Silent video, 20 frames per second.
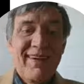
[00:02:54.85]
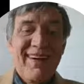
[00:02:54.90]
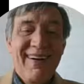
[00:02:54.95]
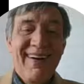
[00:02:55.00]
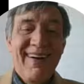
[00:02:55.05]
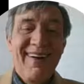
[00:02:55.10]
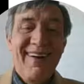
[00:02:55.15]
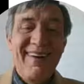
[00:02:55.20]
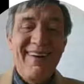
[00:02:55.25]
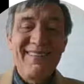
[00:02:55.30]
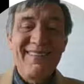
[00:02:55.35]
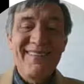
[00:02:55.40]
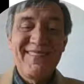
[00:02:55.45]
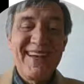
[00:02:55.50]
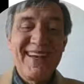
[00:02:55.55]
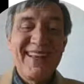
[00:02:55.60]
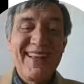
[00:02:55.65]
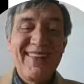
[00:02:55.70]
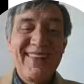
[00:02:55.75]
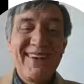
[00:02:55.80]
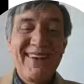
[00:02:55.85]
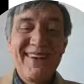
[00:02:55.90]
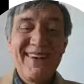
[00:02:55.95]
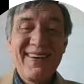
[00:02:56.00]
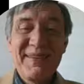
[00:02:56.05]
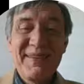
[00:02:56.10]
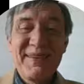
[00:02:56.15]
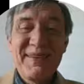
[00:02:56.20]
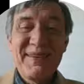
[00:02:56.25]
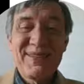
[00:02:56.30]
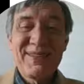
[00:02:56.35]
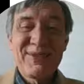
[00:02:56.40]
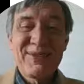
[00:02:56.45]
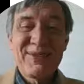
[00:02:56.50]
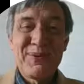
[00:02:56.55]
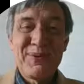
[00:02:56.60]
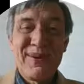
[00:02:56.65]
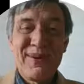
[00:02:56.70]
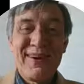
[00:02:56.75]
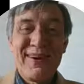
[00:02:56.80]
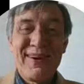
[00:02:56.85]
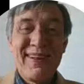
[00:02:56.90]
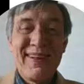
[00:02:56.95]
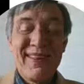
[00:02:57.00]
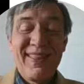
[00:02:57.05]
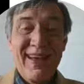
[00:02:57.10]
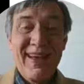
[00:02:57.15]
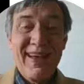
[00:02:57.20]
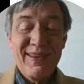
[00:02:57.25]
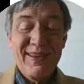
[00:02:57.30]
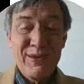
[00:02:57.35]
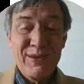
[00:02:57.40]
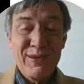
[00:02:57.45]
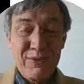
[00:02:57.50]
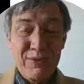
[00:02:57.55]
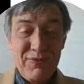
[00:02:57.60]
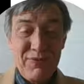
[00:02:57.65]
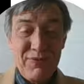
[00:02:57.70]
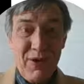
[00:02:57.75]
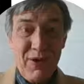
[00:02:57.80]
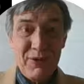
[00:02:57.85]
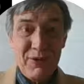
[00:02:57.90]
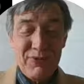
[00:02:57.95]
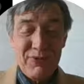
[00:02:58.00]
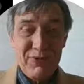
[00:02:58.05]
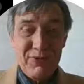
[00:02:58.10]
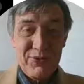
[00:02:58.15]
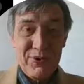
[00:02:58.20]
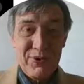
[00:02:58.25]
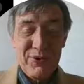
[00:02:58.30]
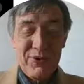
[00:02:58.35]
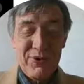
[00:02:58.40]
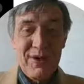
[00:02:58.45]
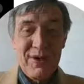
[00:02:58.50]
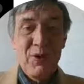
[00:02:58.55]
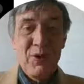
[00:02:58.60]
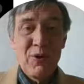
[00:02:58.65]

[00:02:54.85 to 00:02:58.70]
They're going to make sure that you follow through